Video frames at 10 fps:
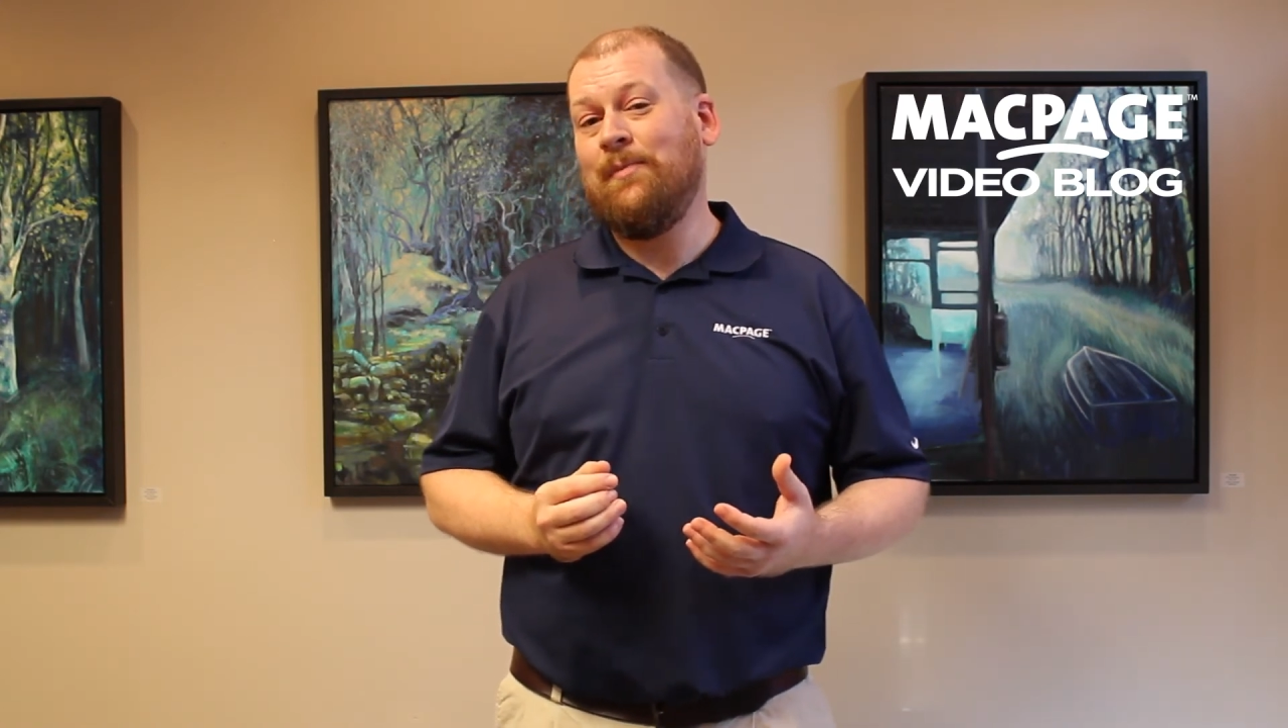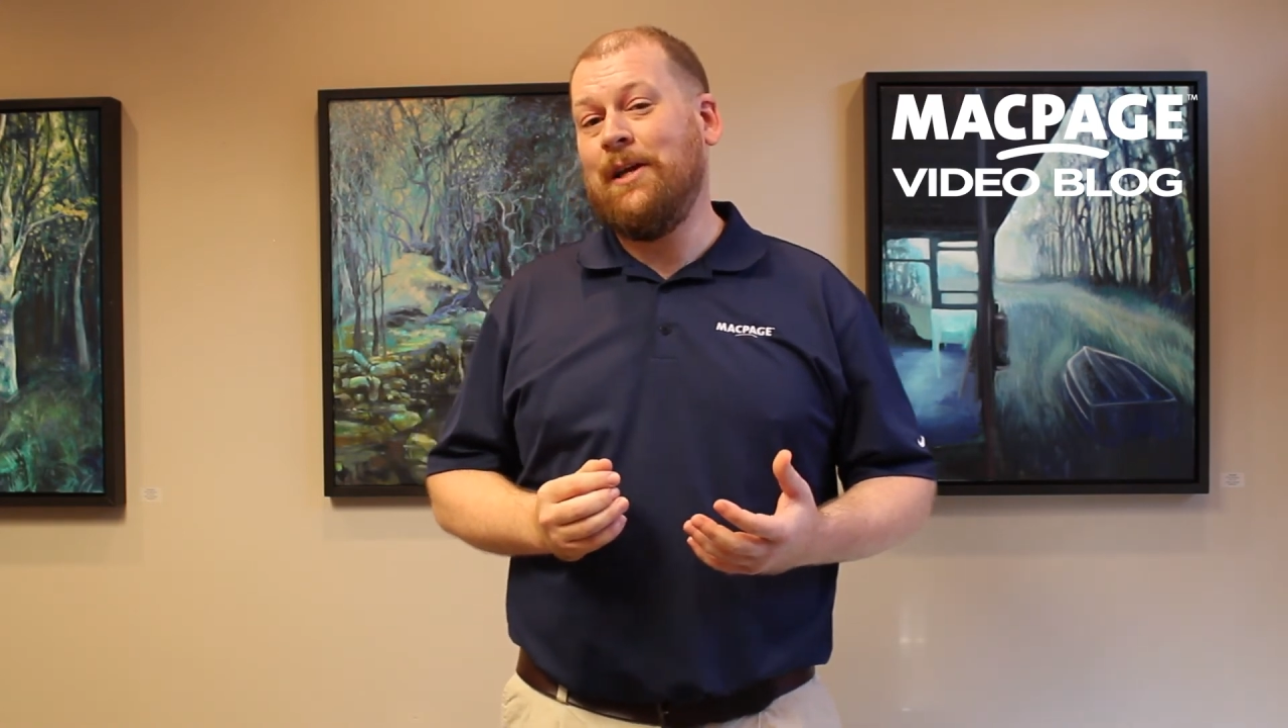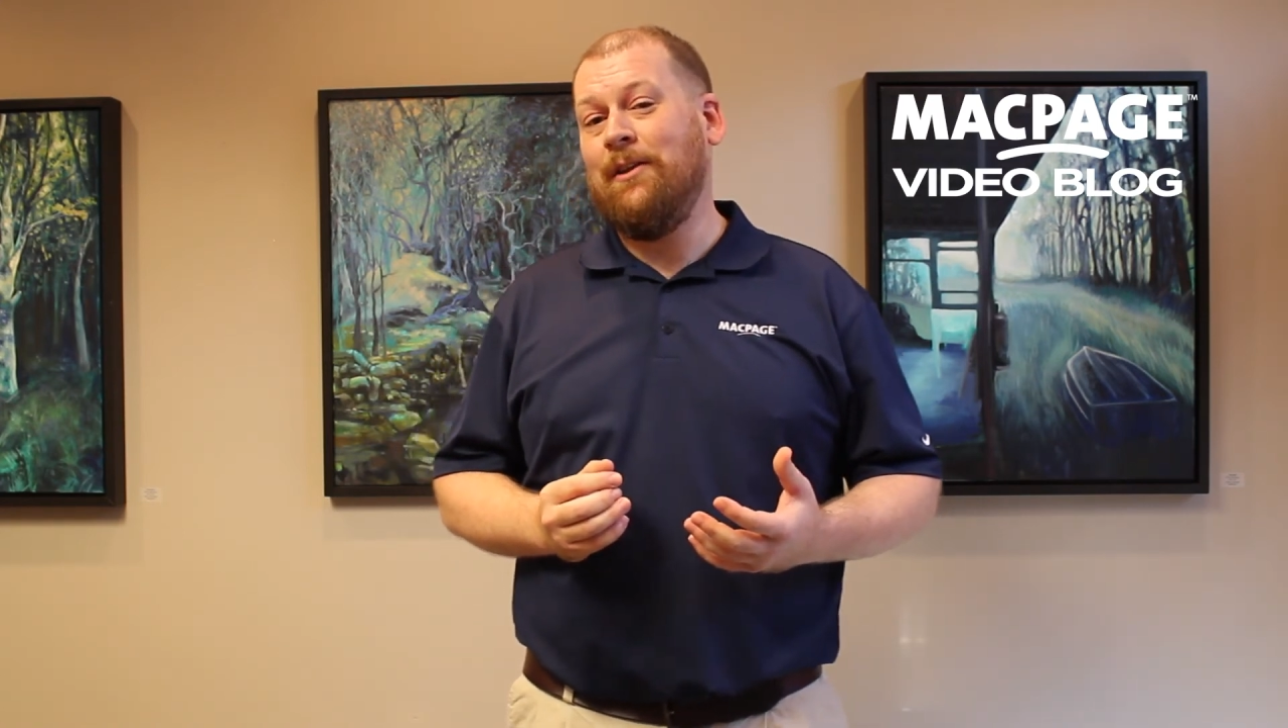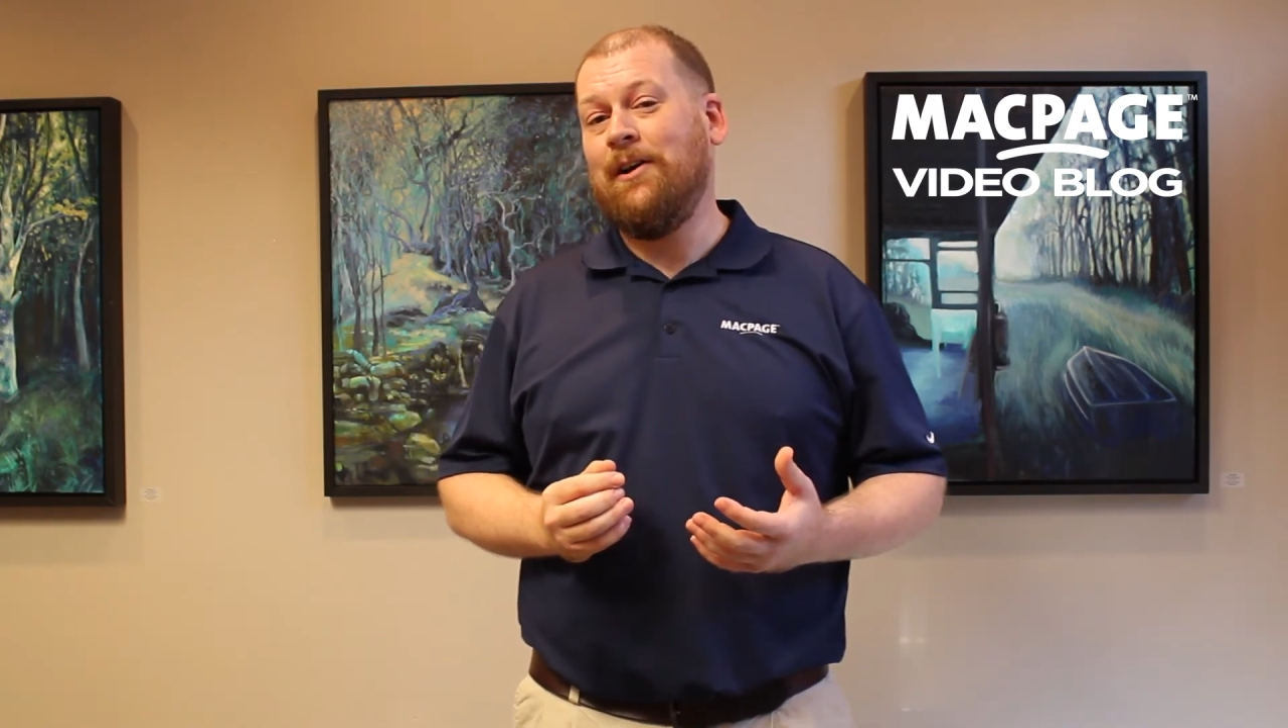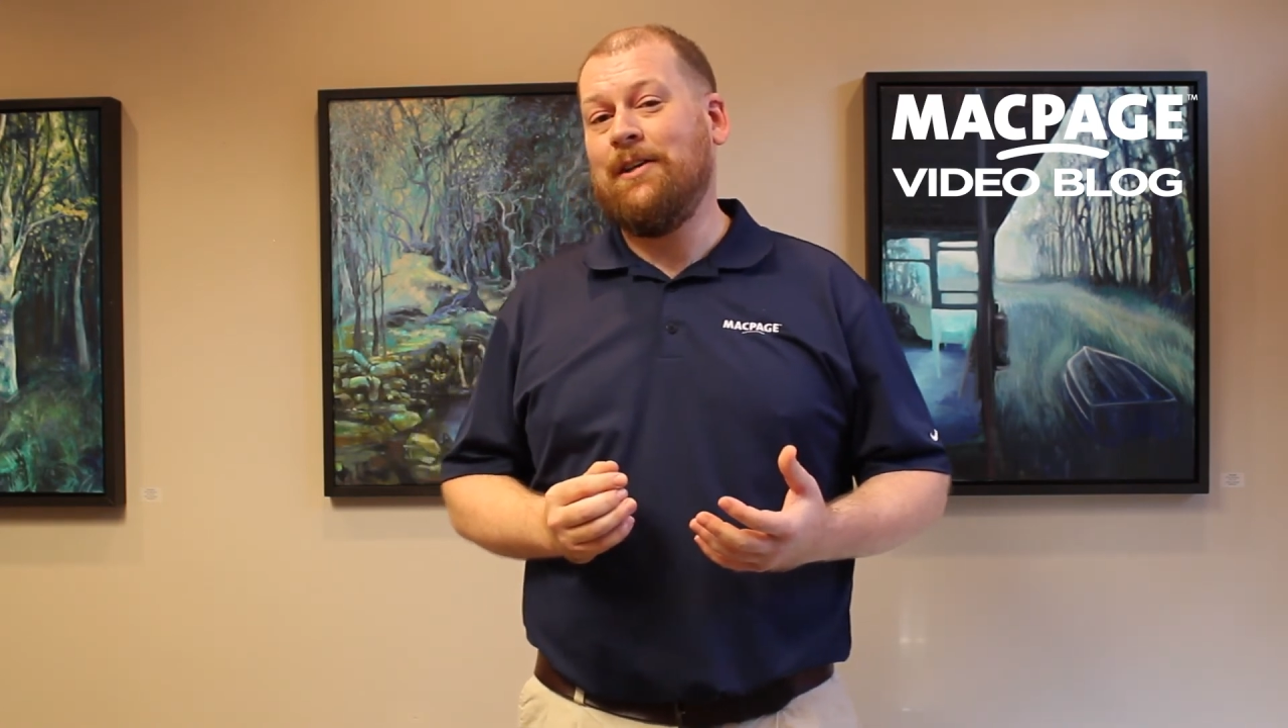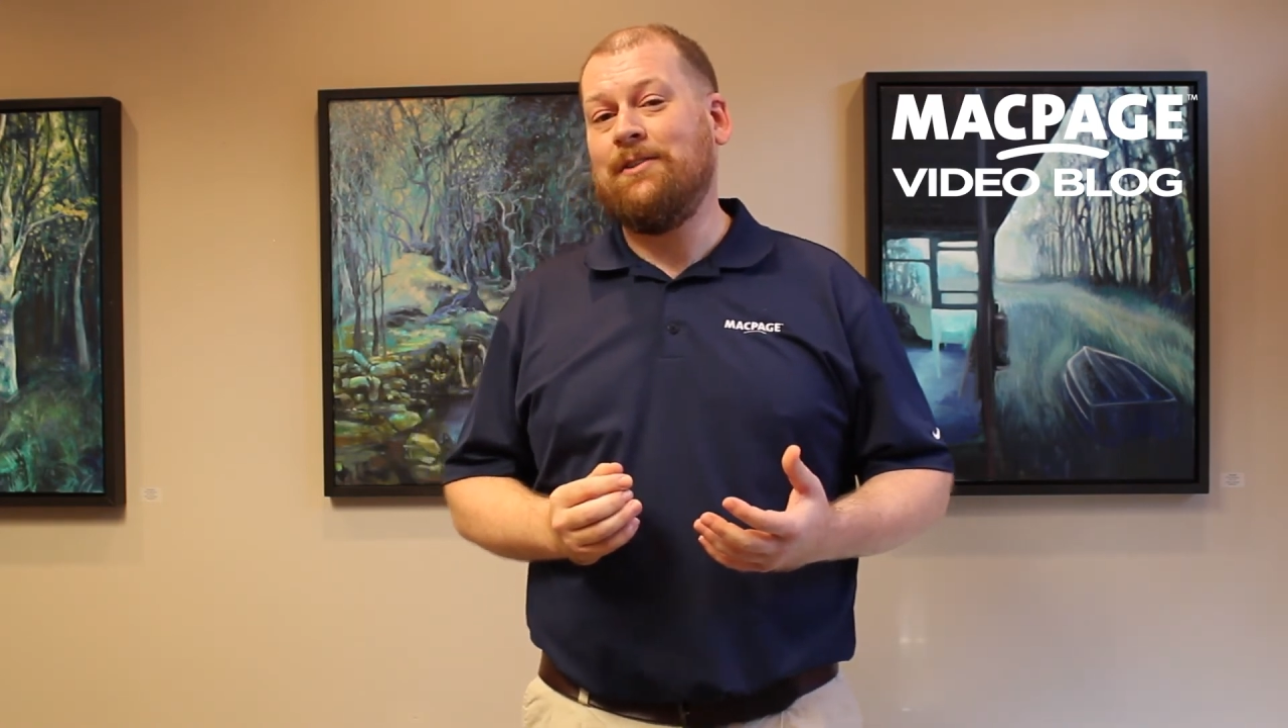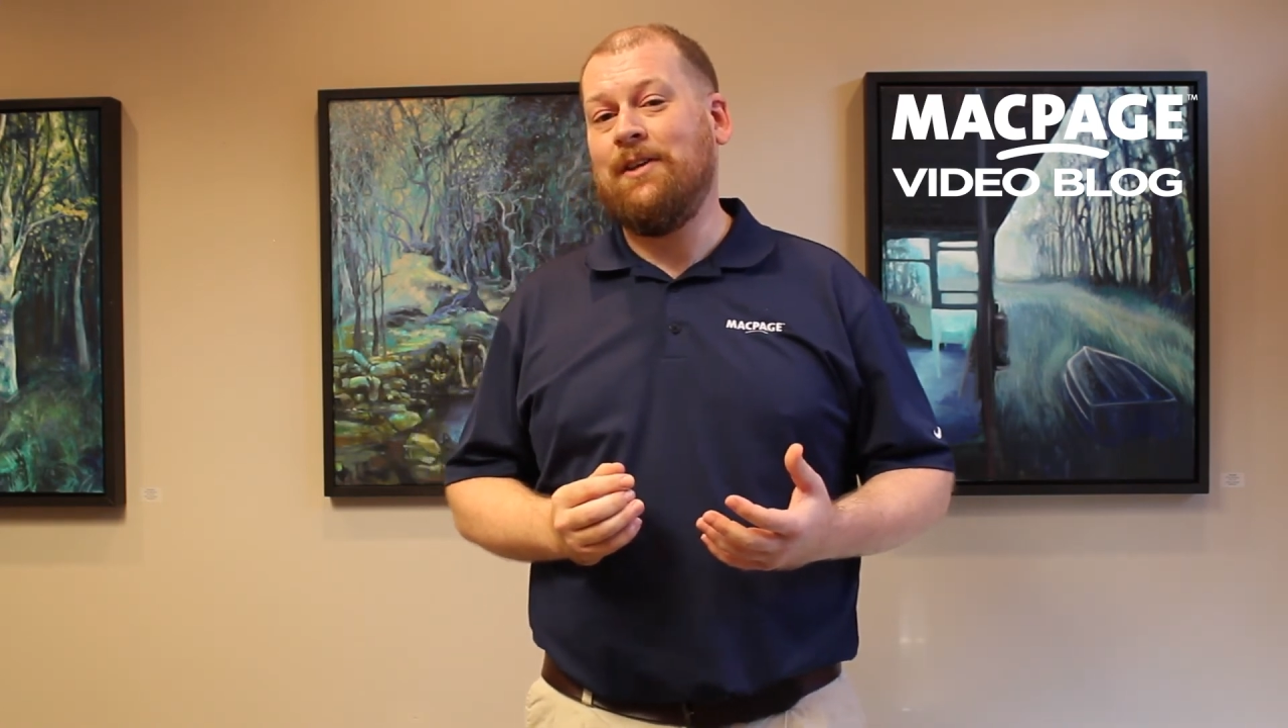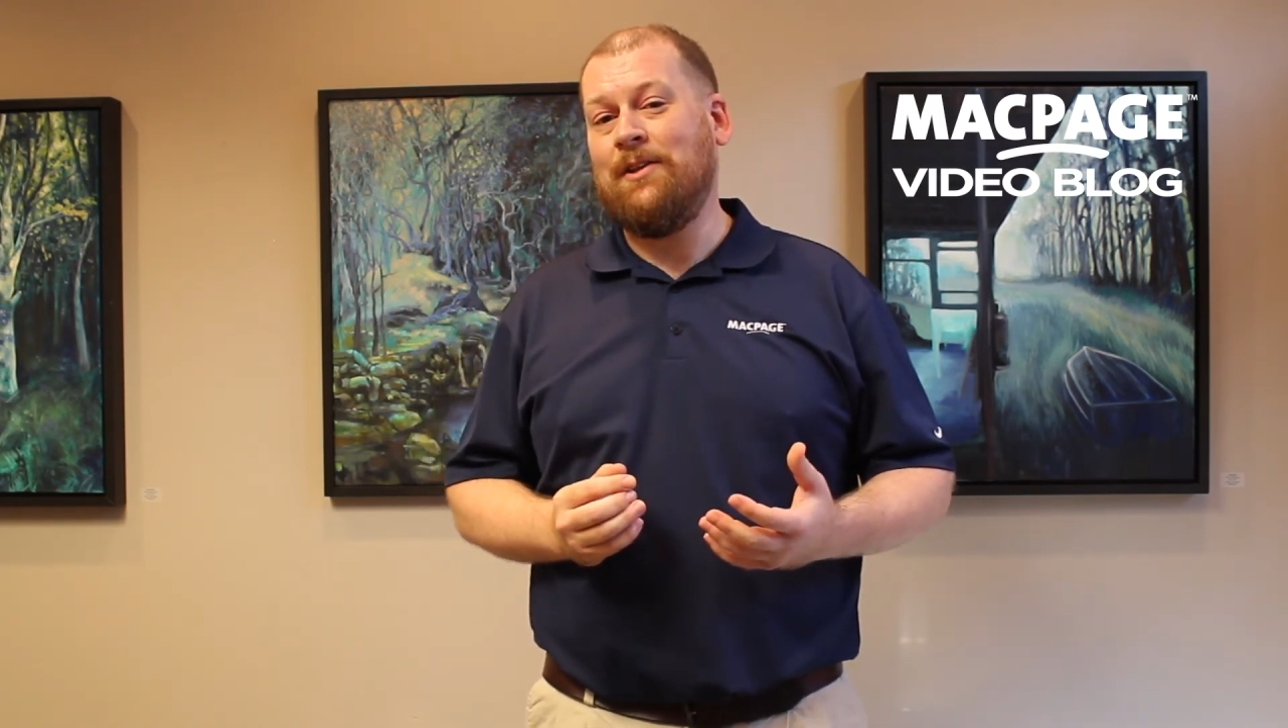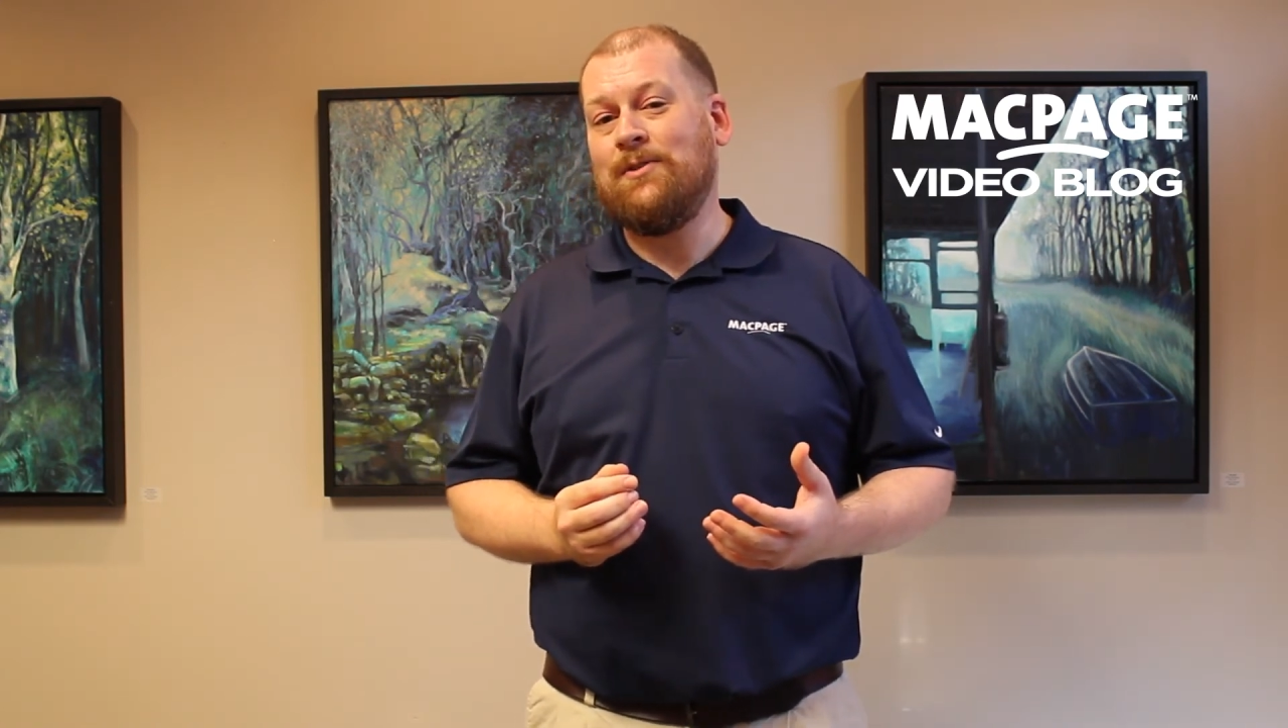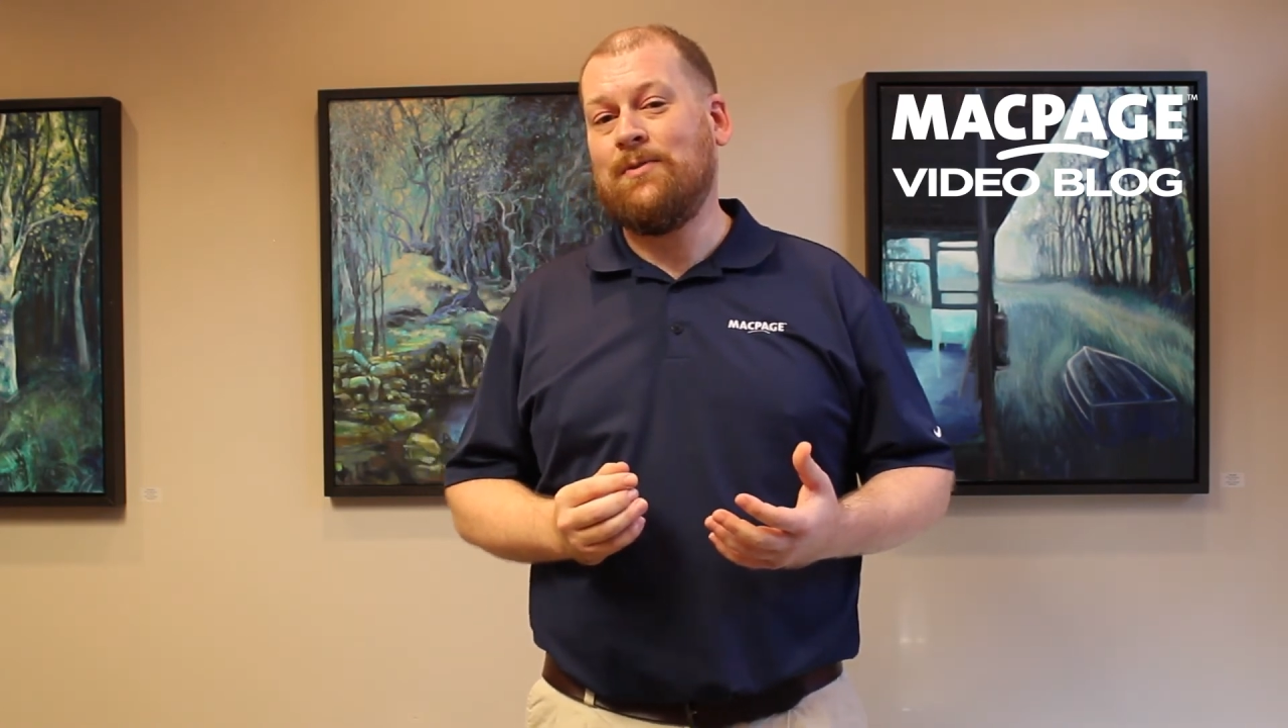made a lot of
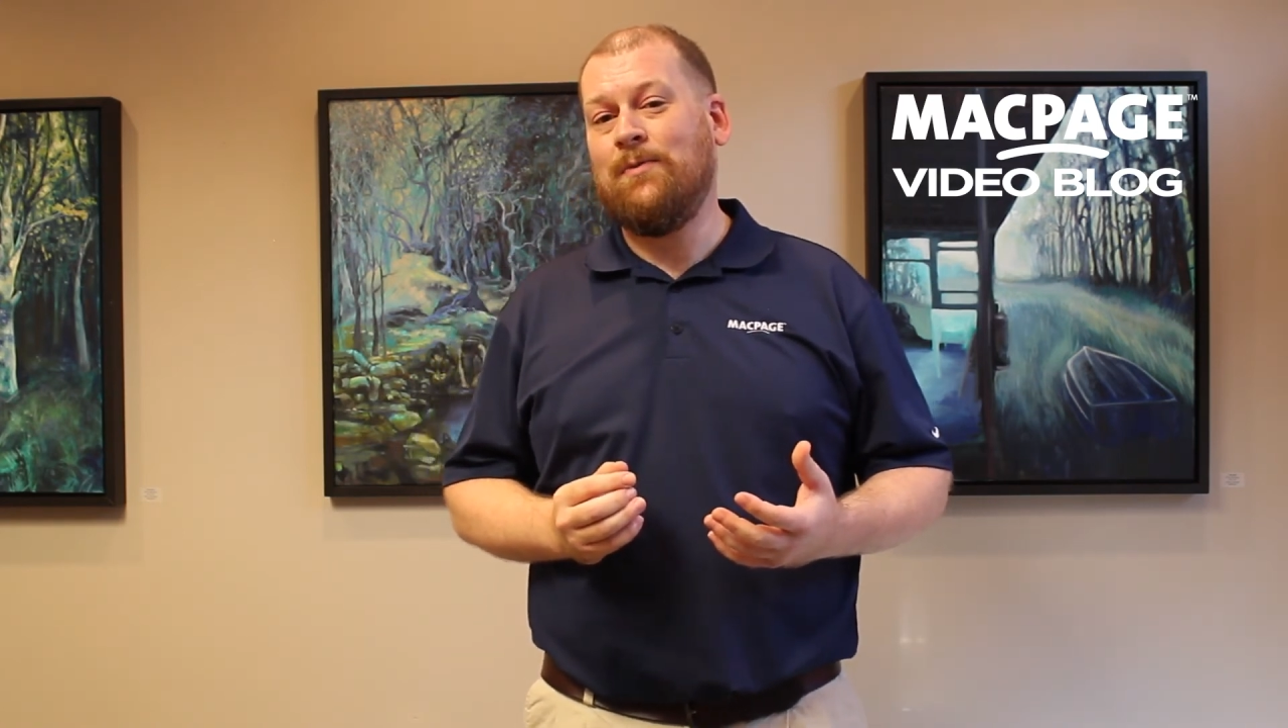sense